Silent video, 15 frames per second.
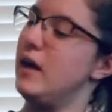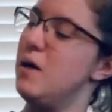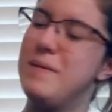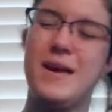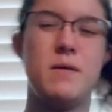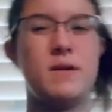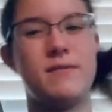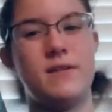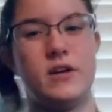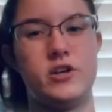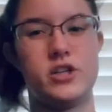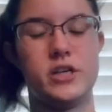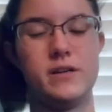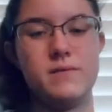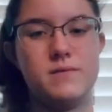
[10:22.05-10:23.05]
be able to finish
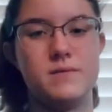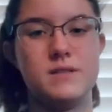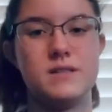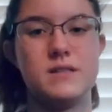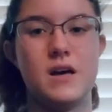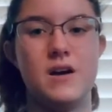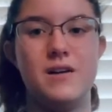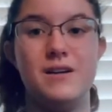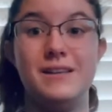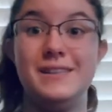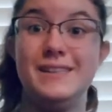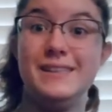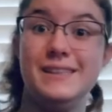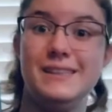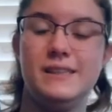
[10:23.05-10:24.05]
it, so
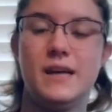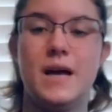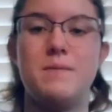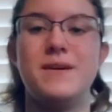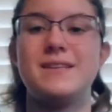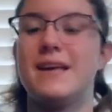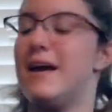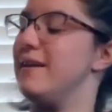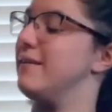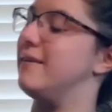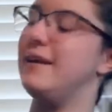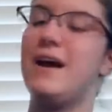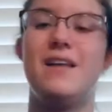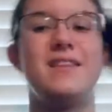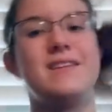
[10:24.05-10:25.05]
I'm excited to see
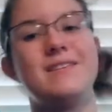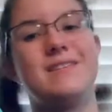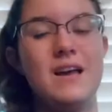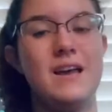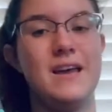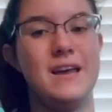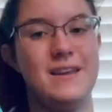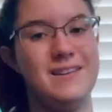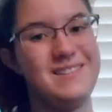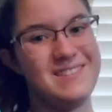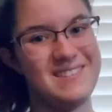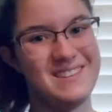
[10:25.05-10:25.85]
how this ends.